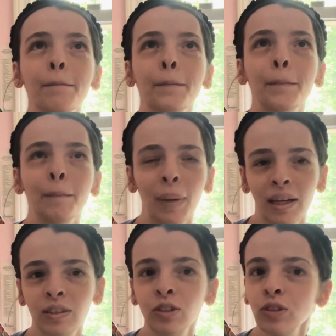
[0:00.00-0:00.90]

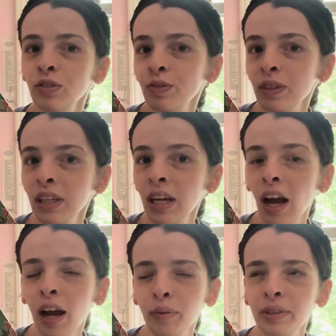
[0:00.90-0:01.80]
masterfully,
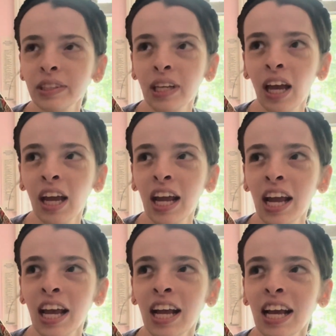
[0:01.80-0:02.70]
I would say,
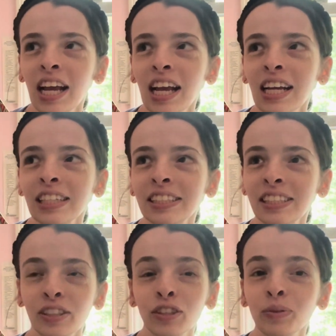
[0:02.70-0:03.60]

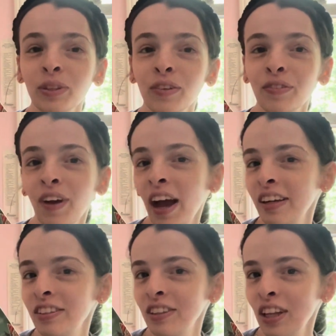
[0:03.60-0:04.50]
deals with the
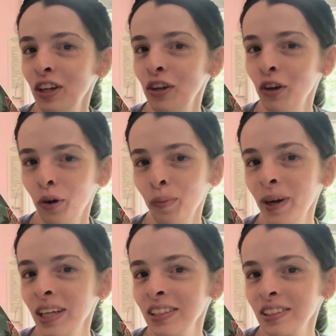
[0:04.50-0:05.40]
fact that
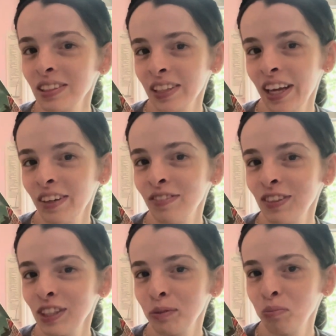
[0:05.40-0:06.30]
nobody's life
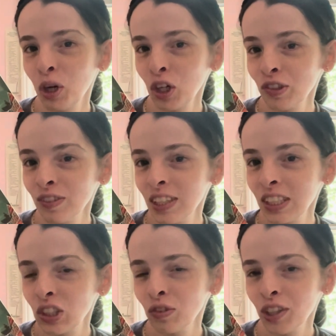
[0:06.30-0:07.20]
is
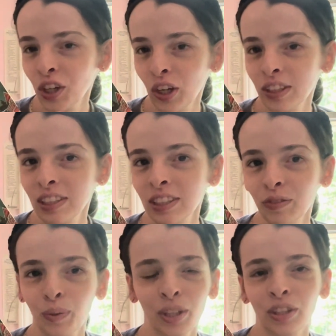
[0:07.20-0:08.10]
perfect regardless of
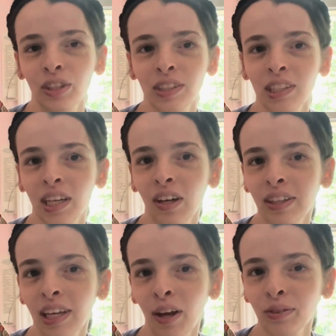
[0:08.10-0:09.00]
what it looks like on
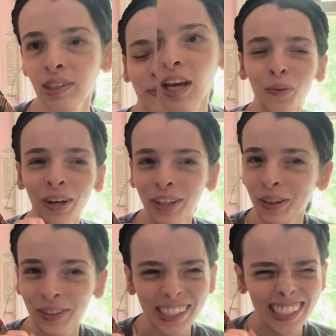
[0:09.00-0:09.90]
the outside. I want to
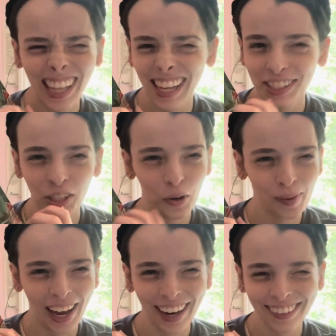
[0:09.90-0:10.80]
go into that so
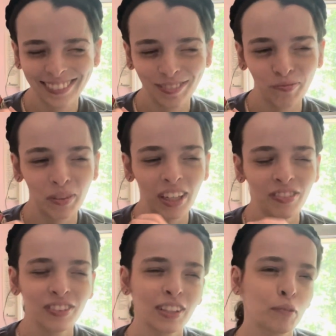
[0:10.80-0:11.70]
bad, but I
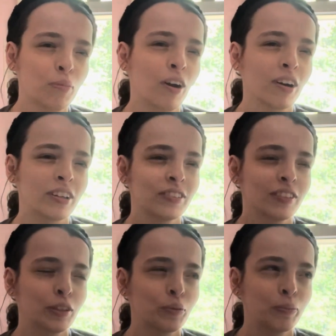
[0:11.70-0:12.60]
feel like part of
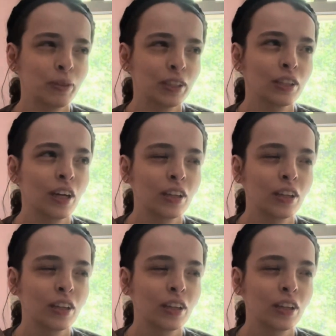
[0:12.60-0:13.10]
it would be a